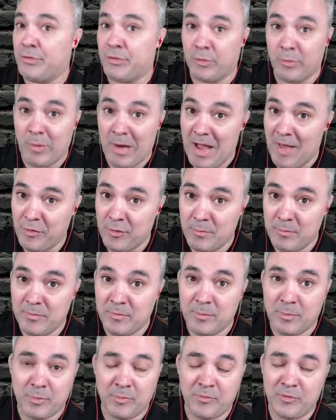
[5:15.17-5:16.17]
throughout
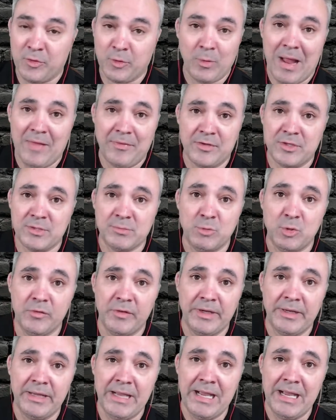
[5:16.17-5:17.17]
this
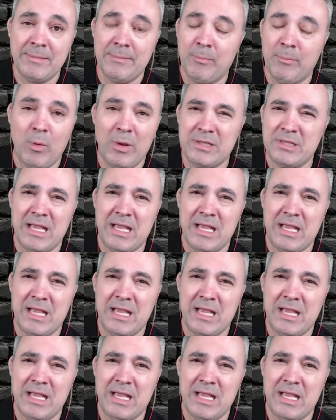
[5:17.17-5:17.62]
movie, and boy,